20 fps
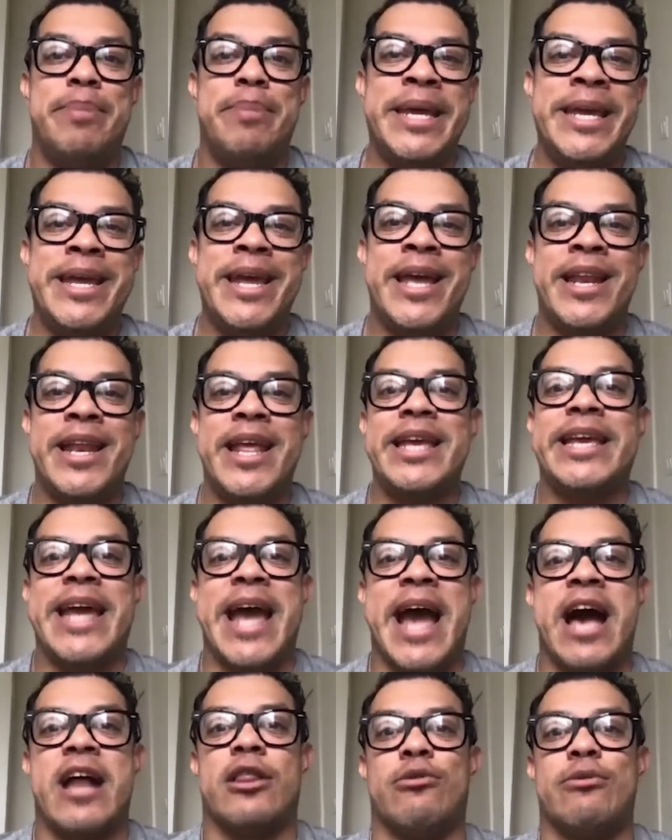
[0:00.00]
To be in
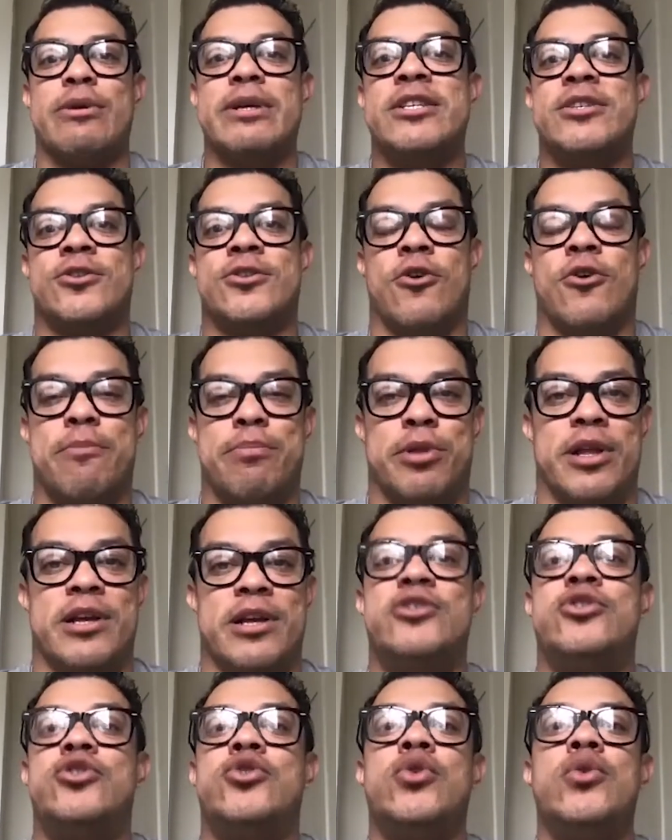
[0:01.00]
a calorie
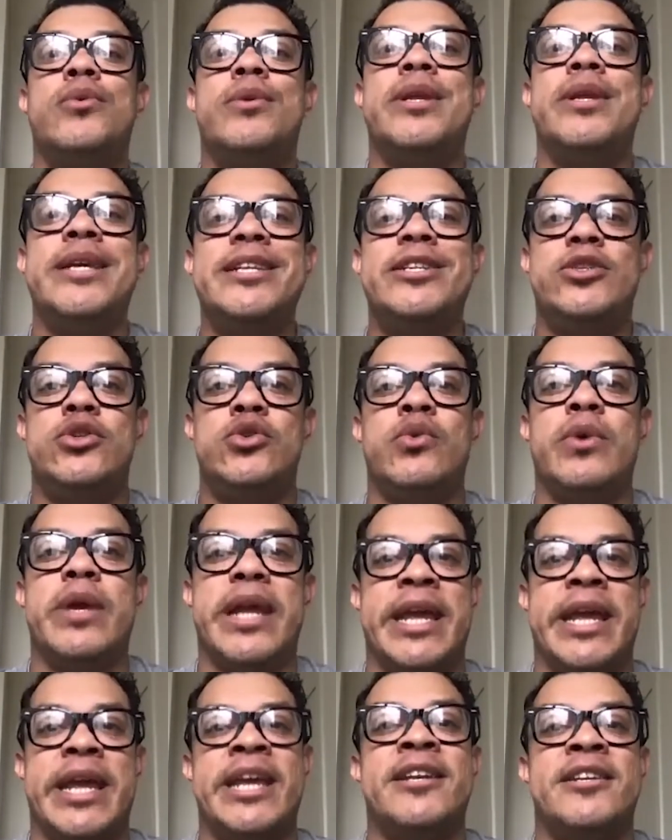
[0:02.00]
surplus, you need
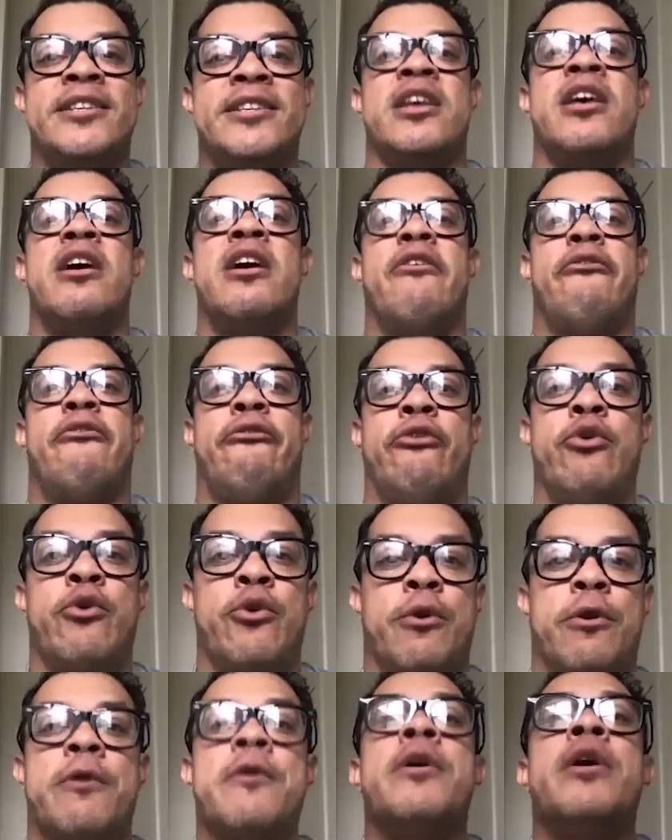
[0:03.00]
to eat
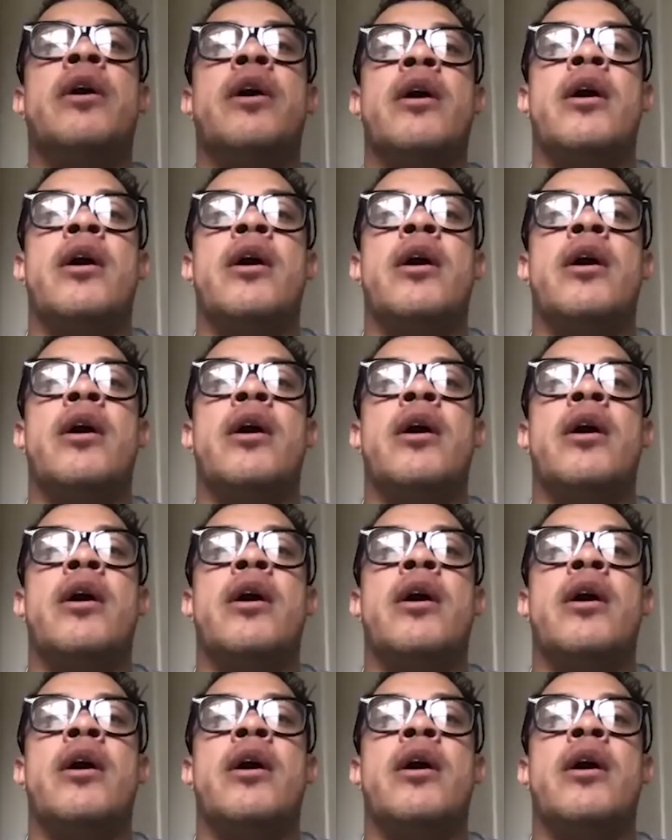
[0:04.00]
food.